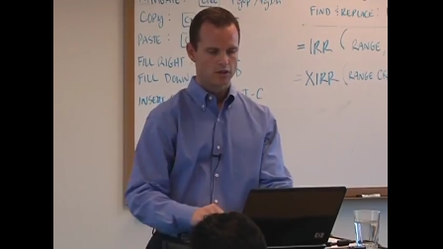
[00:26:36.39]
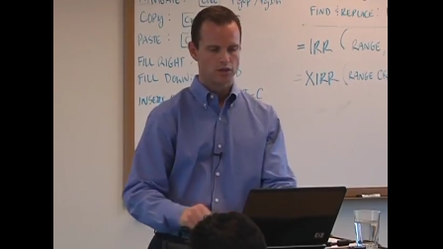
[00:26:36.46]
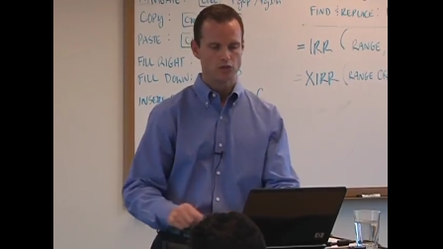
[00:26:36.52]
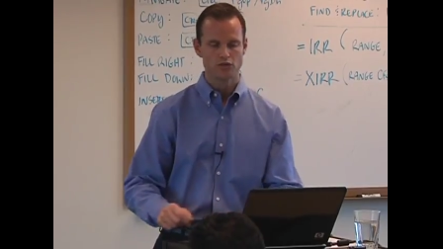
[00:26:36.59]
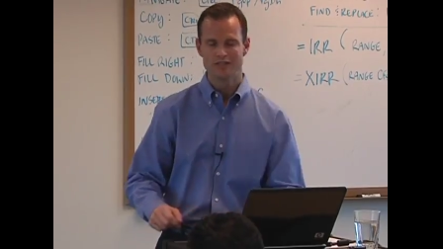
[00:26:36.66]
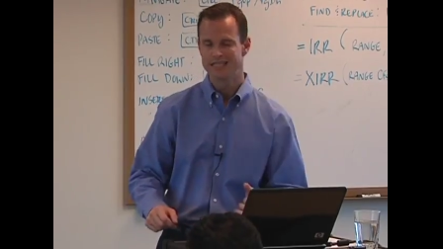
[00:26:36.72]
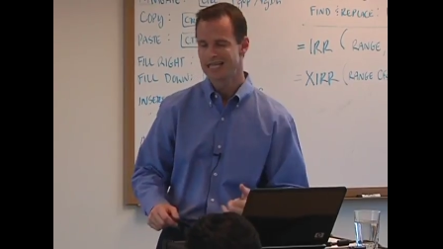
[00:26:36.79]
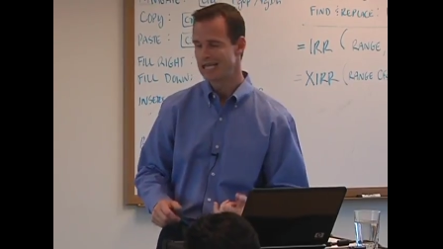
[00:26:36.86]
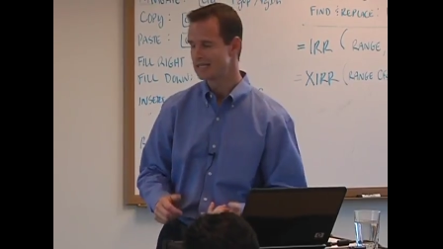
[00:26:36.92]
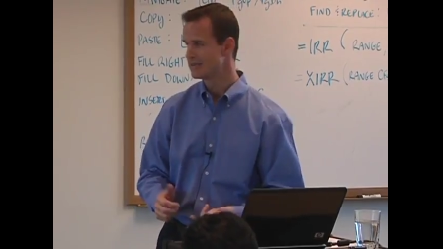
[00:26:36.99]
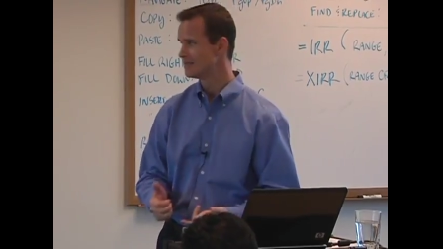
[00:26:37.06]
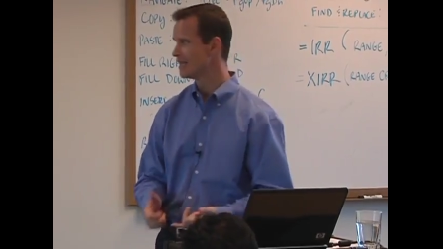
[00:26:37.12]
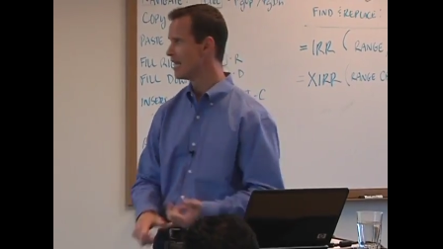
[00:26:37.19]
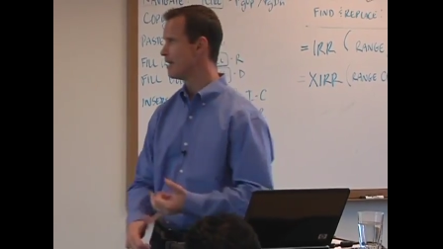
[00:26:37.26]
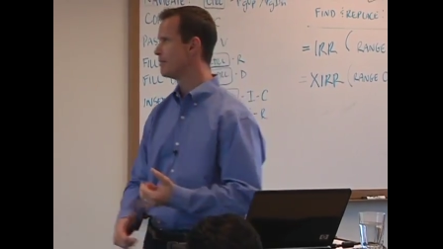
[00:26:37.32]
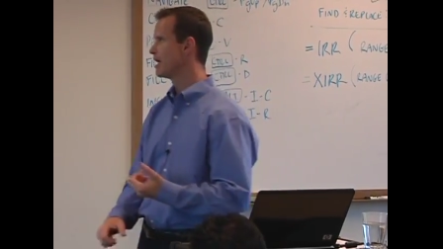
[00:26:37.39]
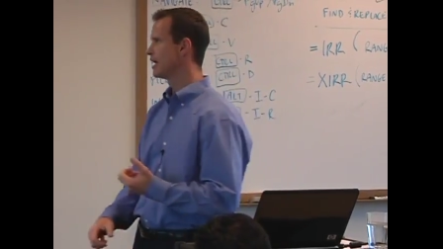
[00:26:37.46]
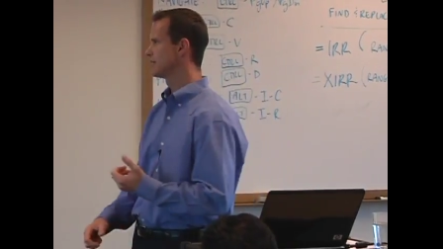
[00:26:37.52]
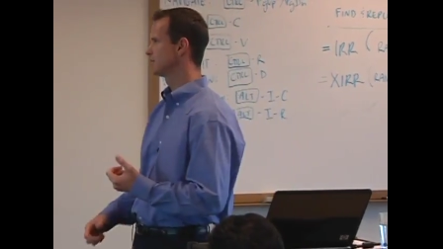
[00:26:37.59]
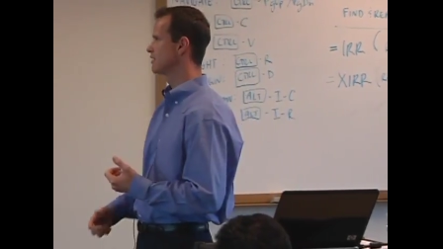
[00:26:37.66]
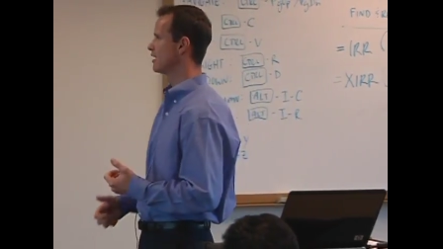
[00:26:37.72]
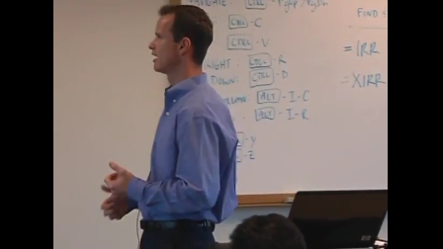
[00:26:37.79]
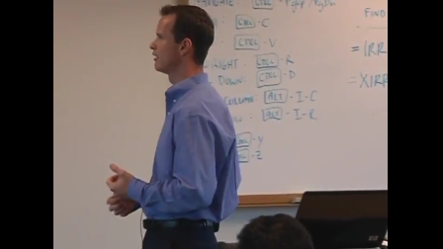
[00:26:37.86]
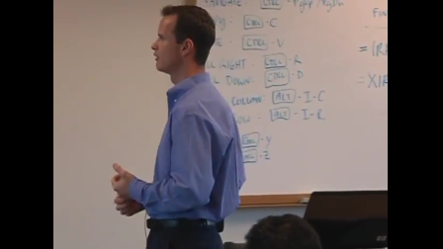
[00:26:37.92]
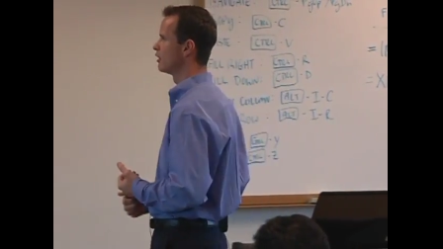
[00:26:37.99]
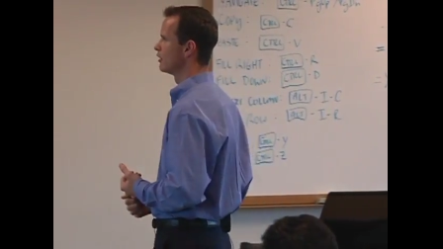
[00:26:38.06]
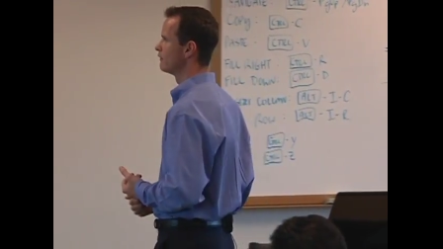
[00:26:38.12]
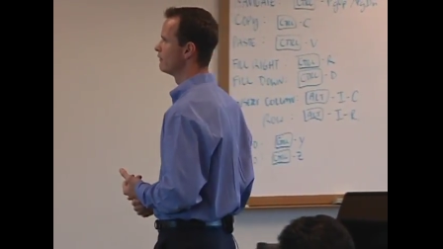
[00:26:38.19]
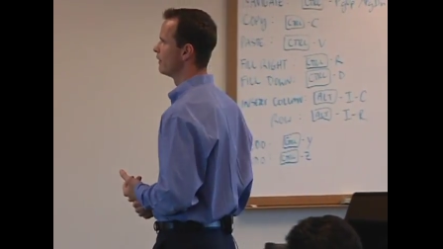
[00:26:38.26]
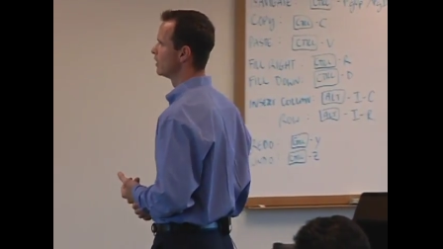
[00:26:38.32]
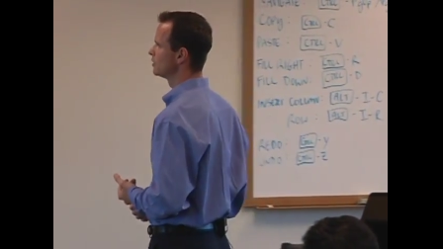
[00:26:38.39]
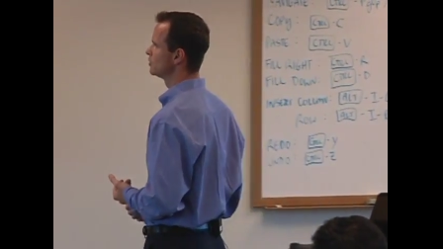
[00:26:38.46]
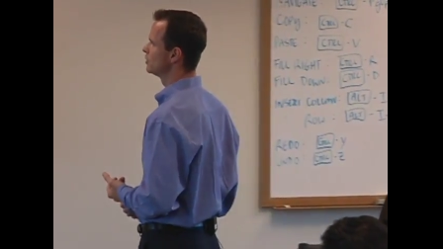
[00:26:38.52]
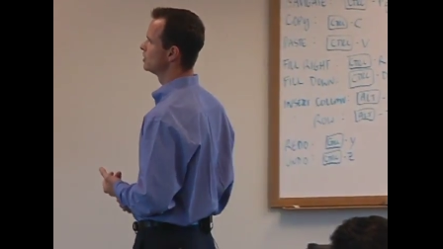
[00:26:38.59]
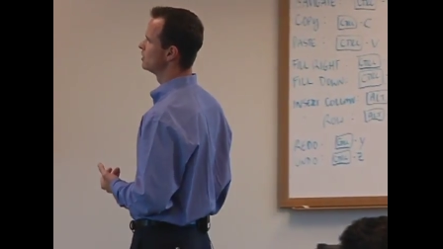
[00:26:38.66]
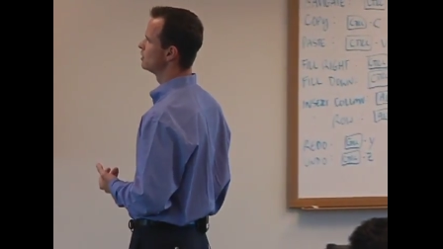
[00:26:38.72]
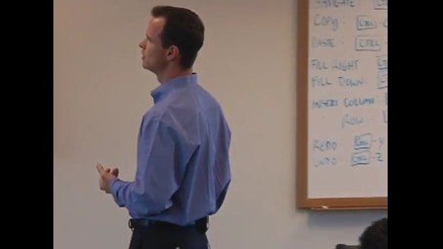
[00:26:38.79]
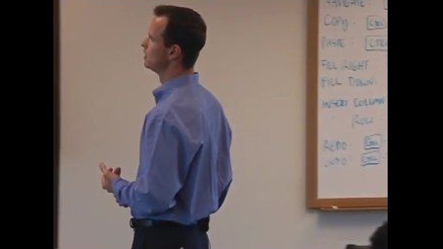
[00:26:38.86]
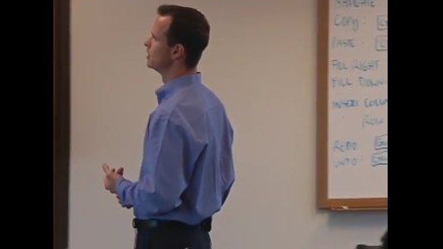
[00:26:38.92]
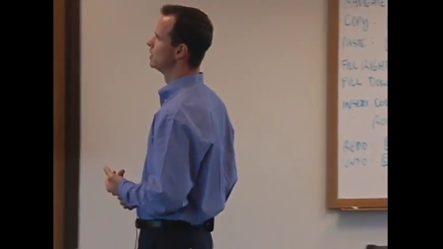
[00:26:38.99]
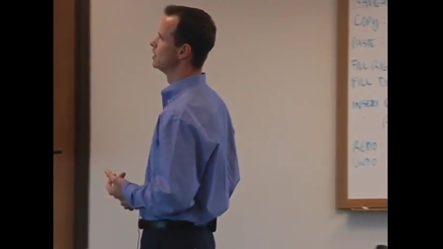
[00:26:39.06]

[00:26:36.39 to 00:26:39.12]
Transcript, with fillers: using that same XIRR function,